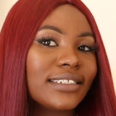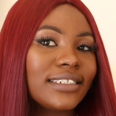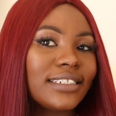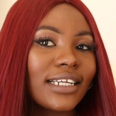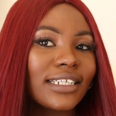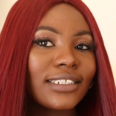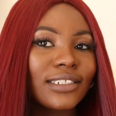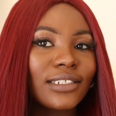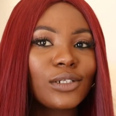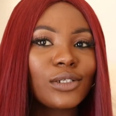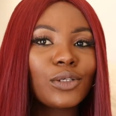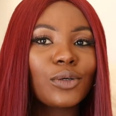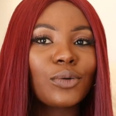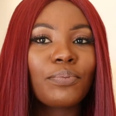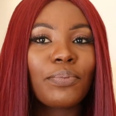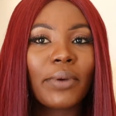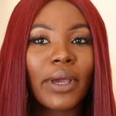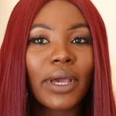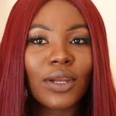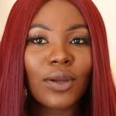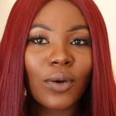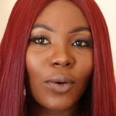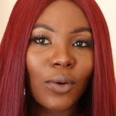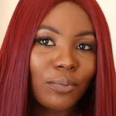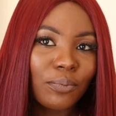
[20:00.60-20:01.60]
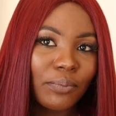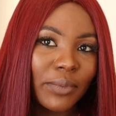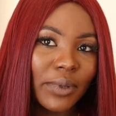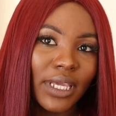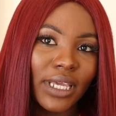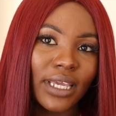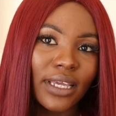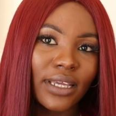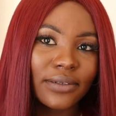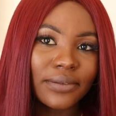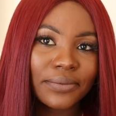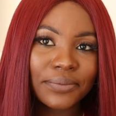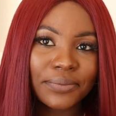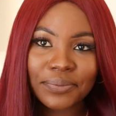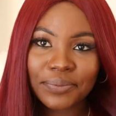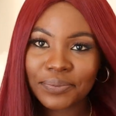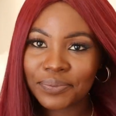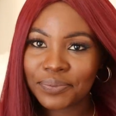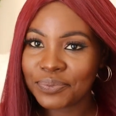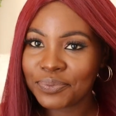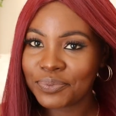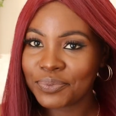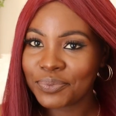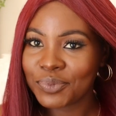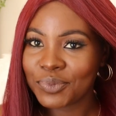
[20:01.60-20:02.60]
doesn't look bad on me.
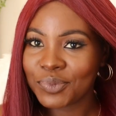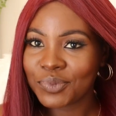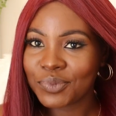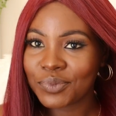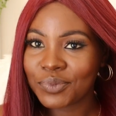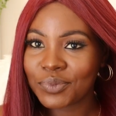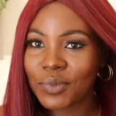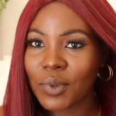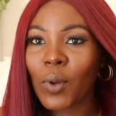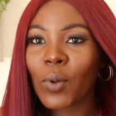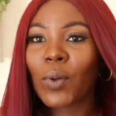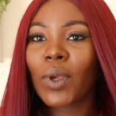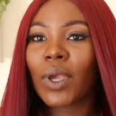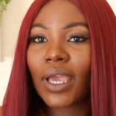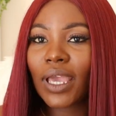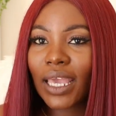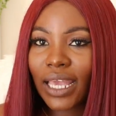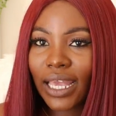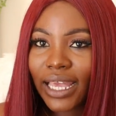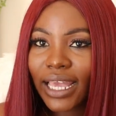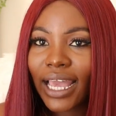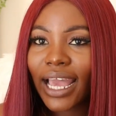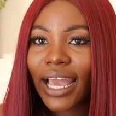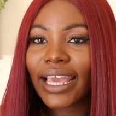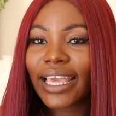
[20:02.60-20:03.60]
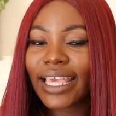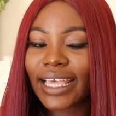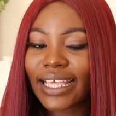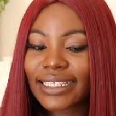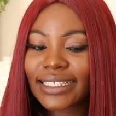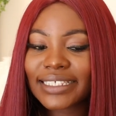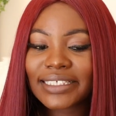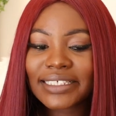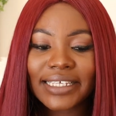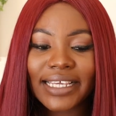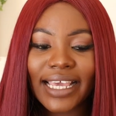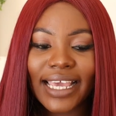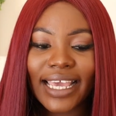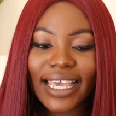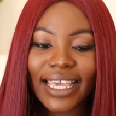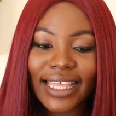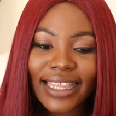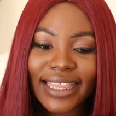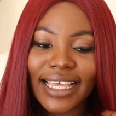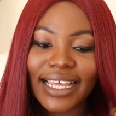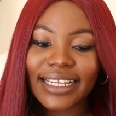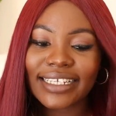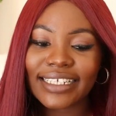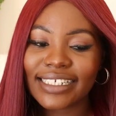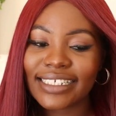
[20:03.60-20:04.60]
Okay, I can say
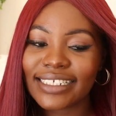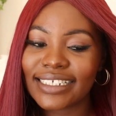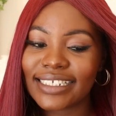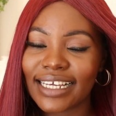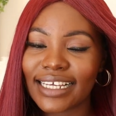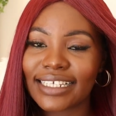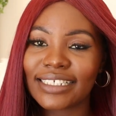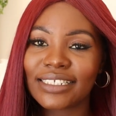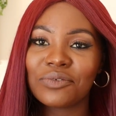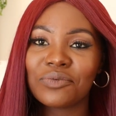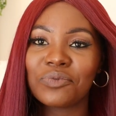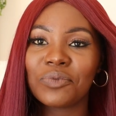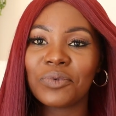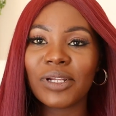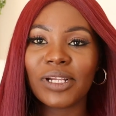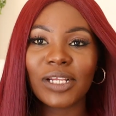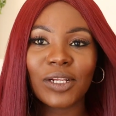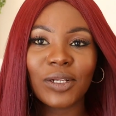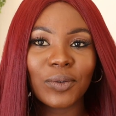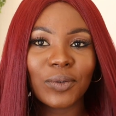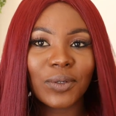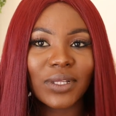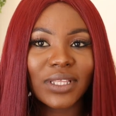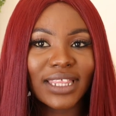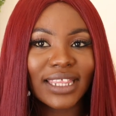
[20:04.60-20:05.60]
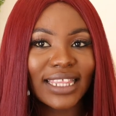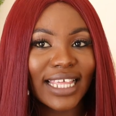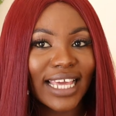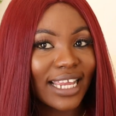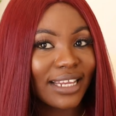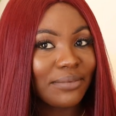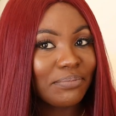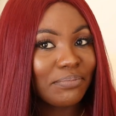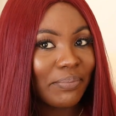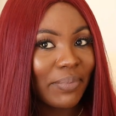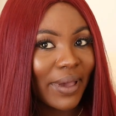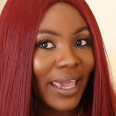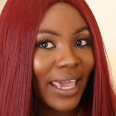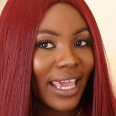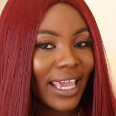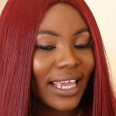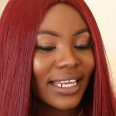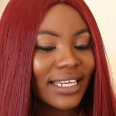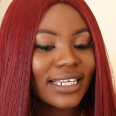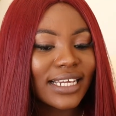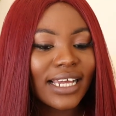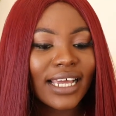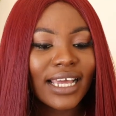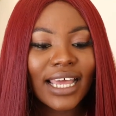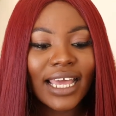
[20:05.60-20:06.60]
that it doesn't really look that
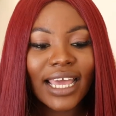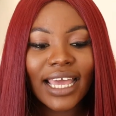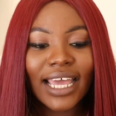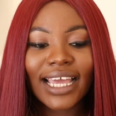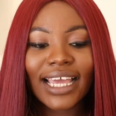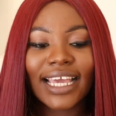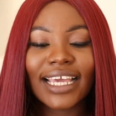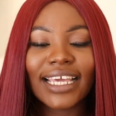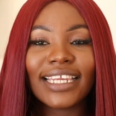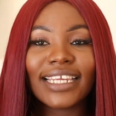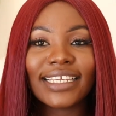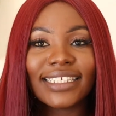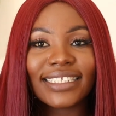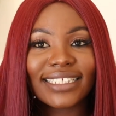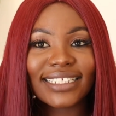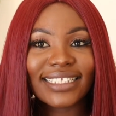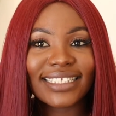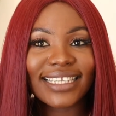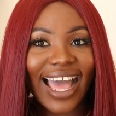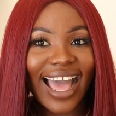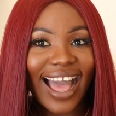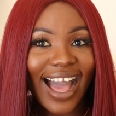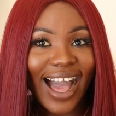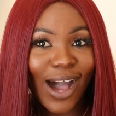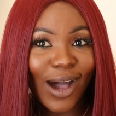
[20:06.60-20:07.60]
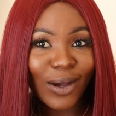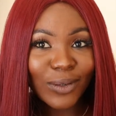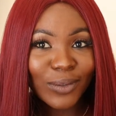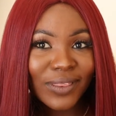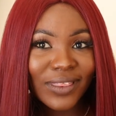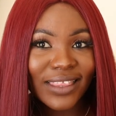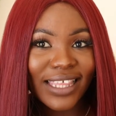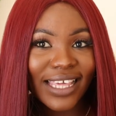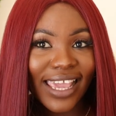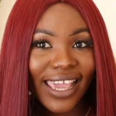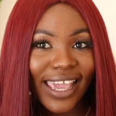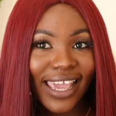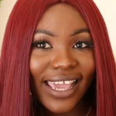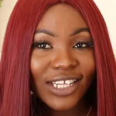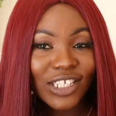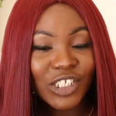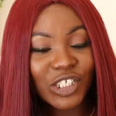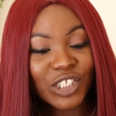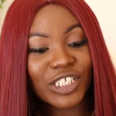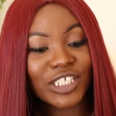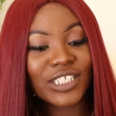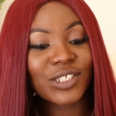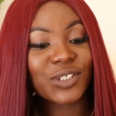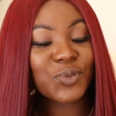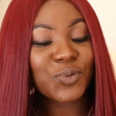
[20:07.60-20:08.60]
bad. It is out there,
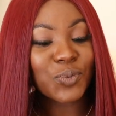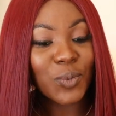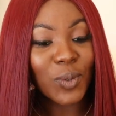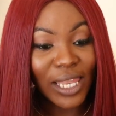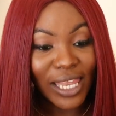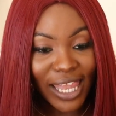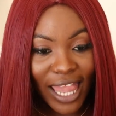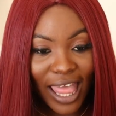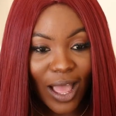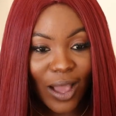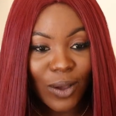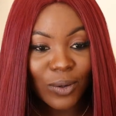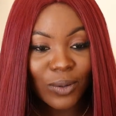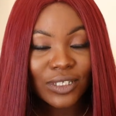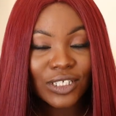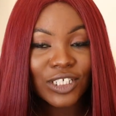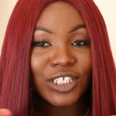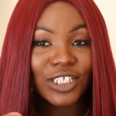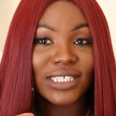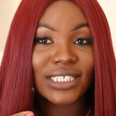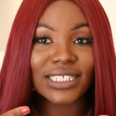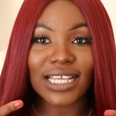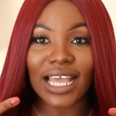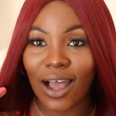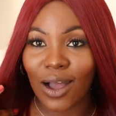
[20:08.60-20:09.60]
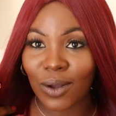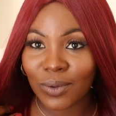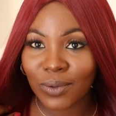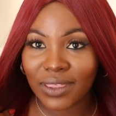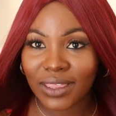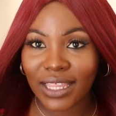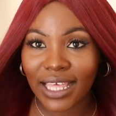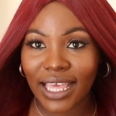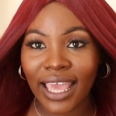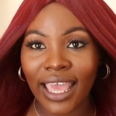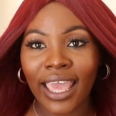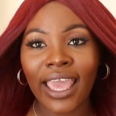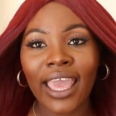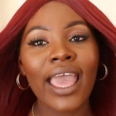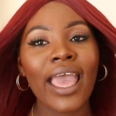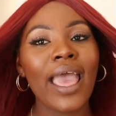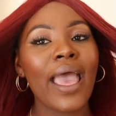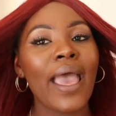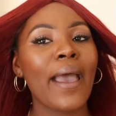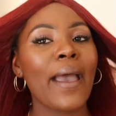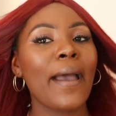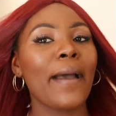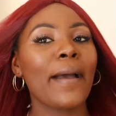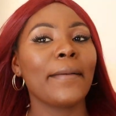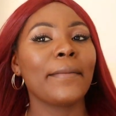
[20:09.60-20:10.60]
she's loud, she's out there,
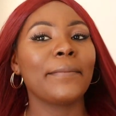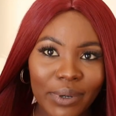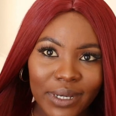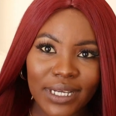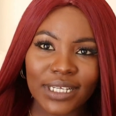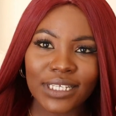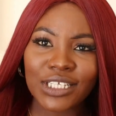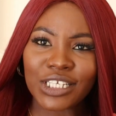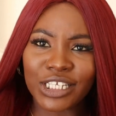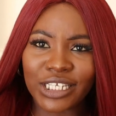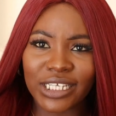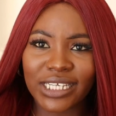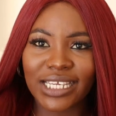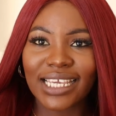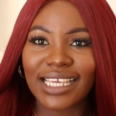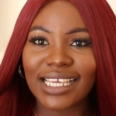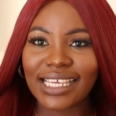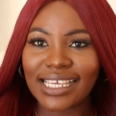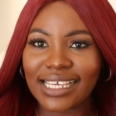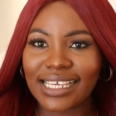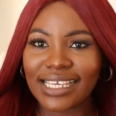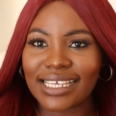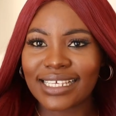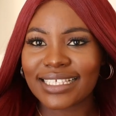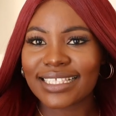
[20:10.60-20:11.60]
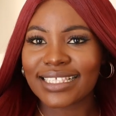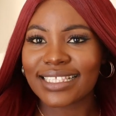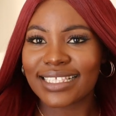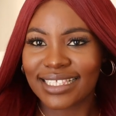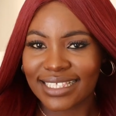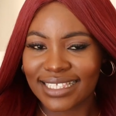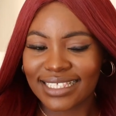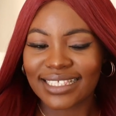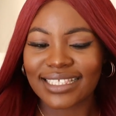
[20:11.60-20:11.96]
but she is